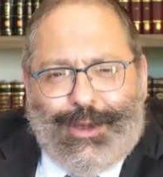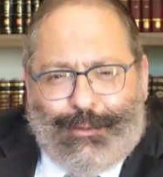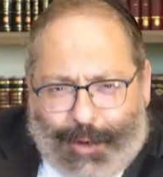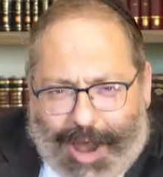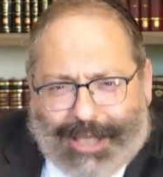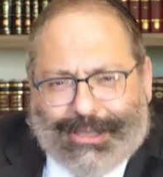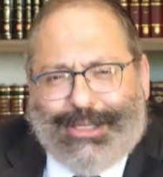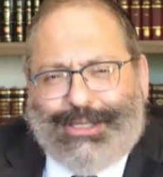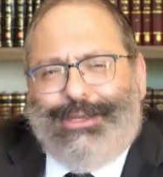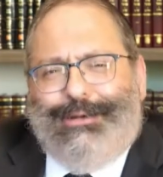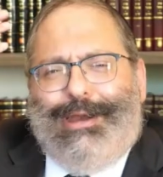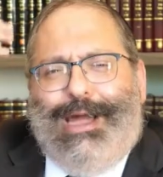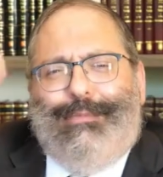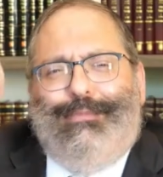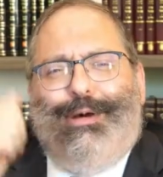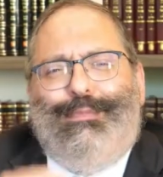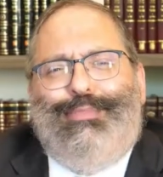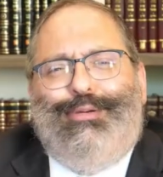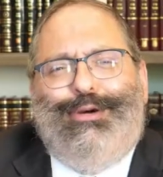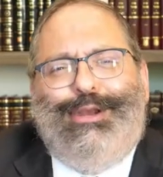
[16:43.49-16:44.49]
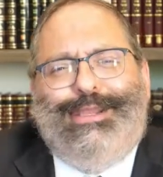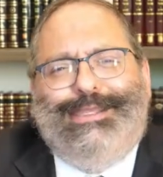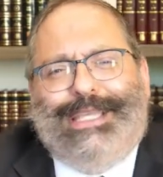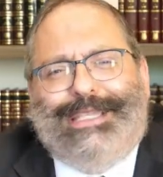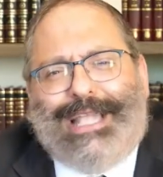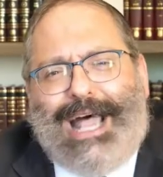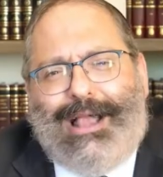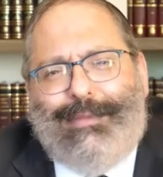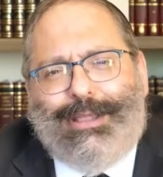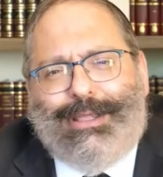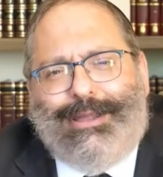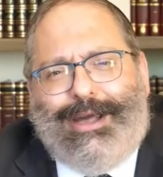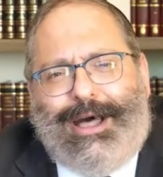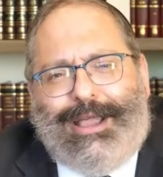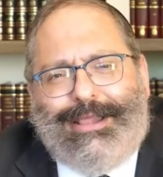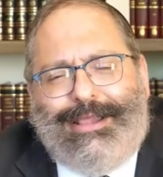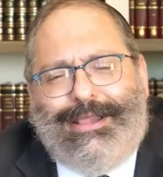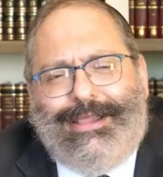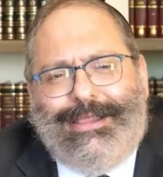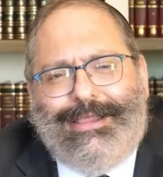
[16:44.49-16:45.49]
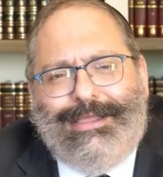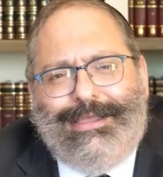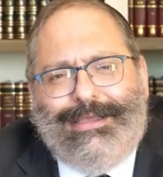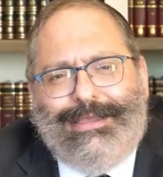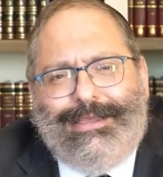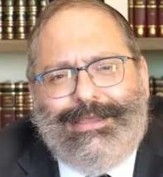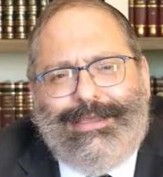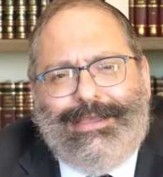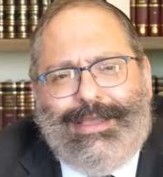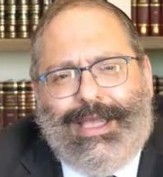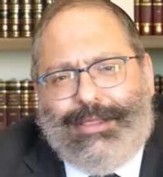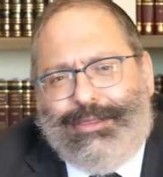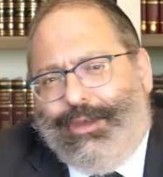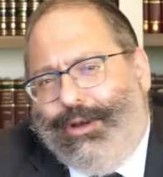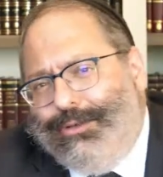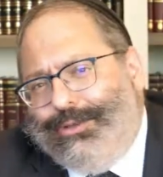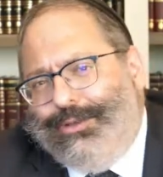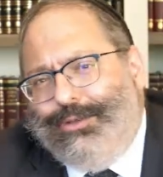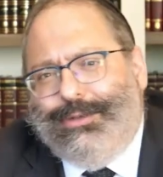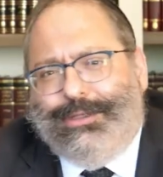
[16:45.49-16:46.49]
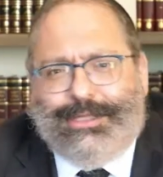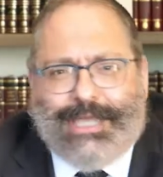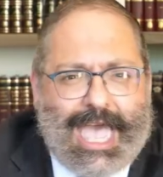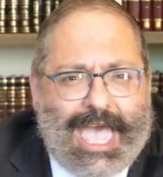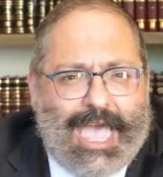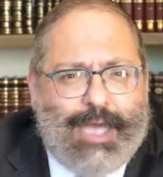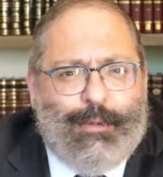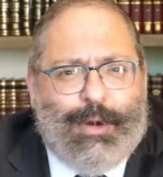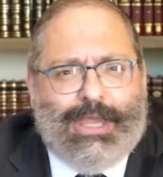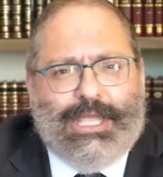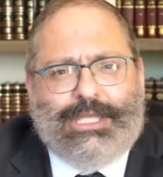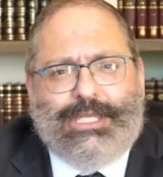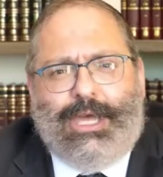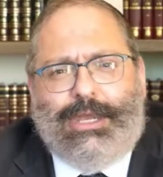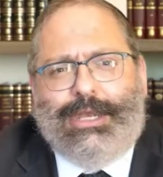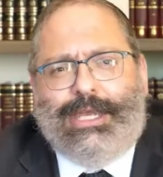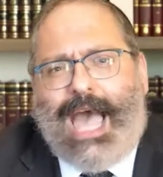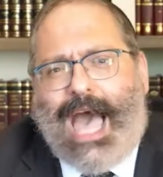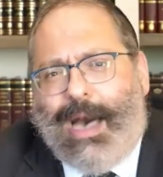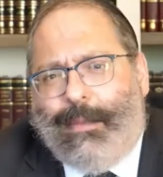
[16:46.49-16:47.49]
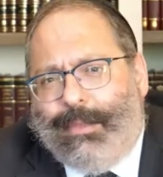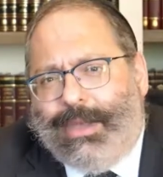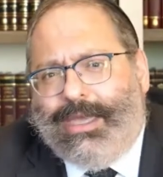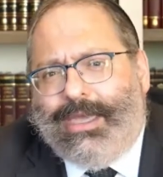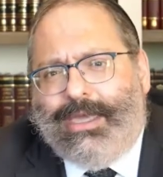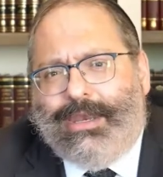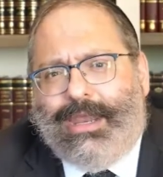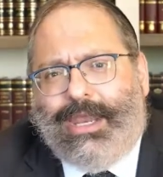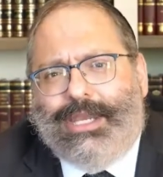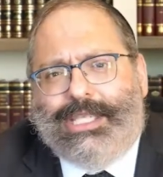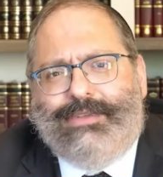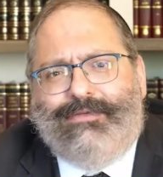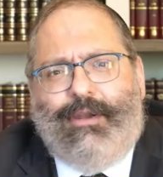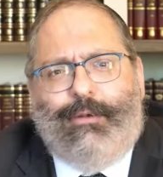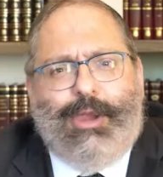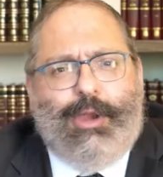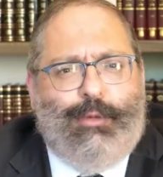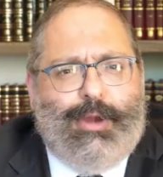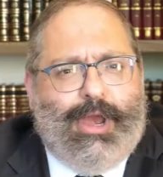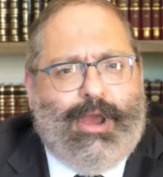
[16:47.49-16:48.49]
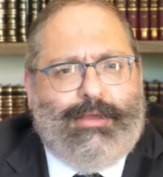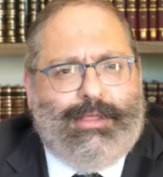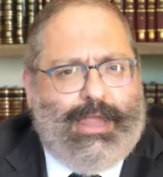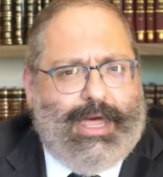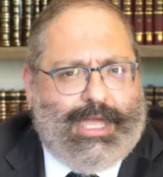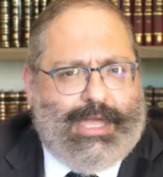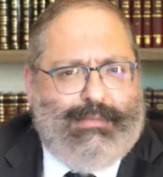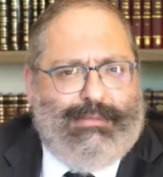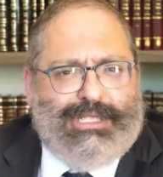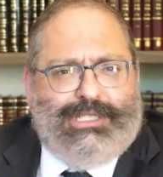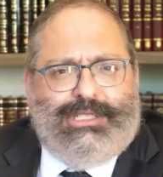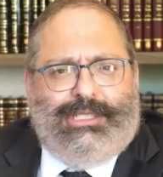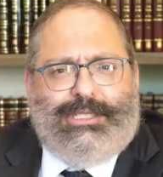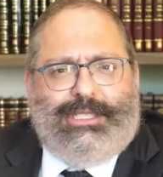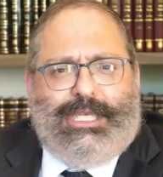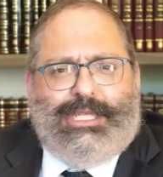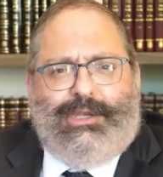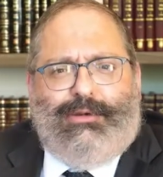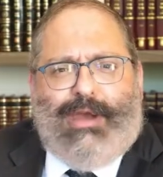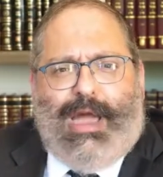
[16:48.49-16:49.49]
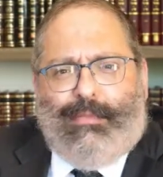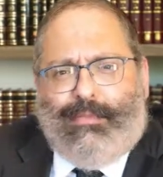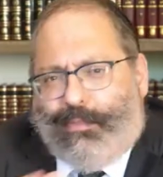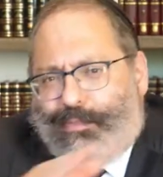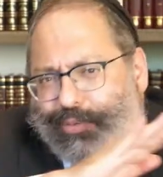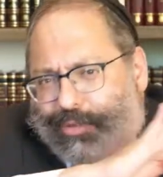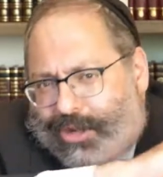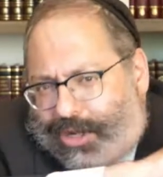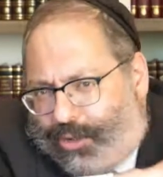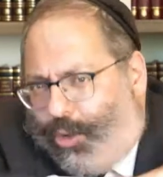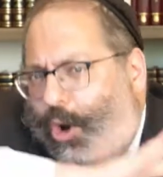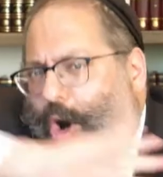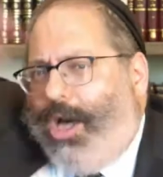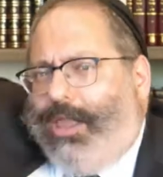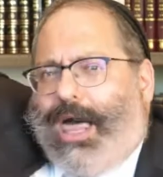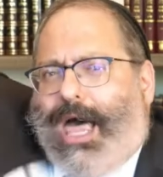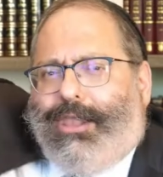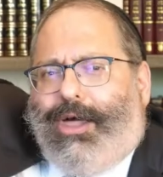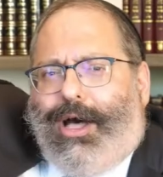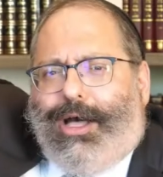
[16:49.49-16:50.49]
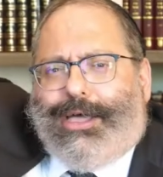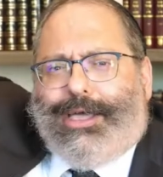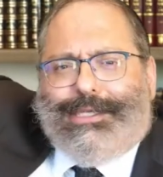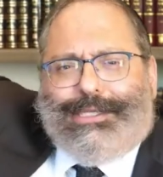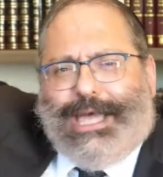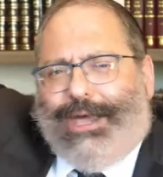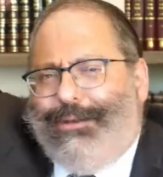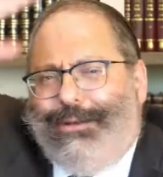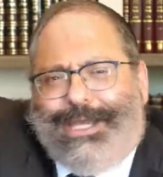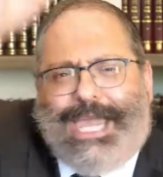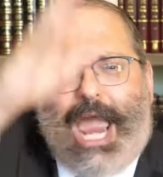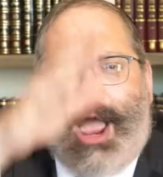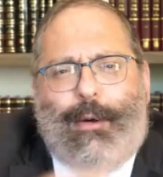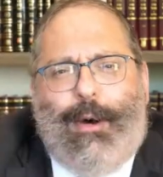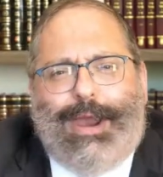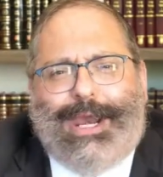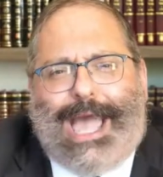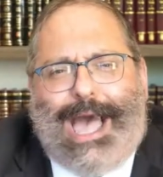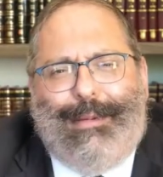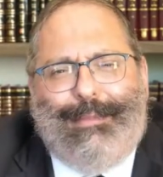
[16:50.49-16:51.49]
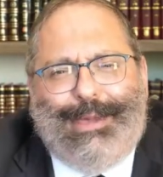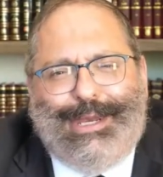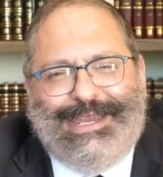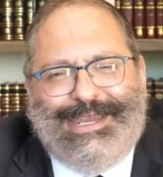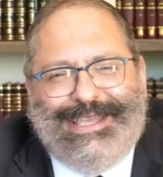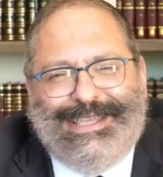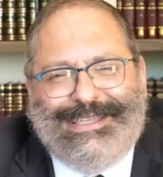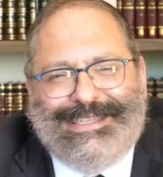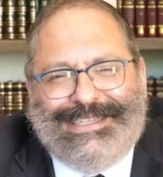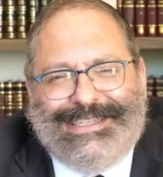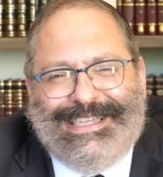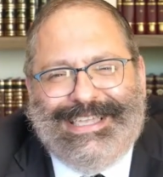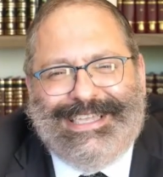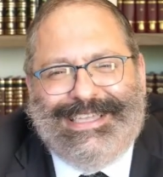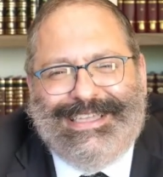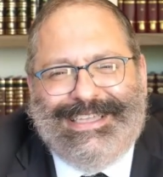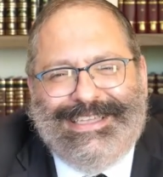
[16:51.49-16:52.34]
Why doesn't the Rambam put in the Talmud Gadol? And those who say, well, it's uncommon and it's very rare, the Lechem Mishnah says the Rambam put in all halachas. I don't care how uncommon it is.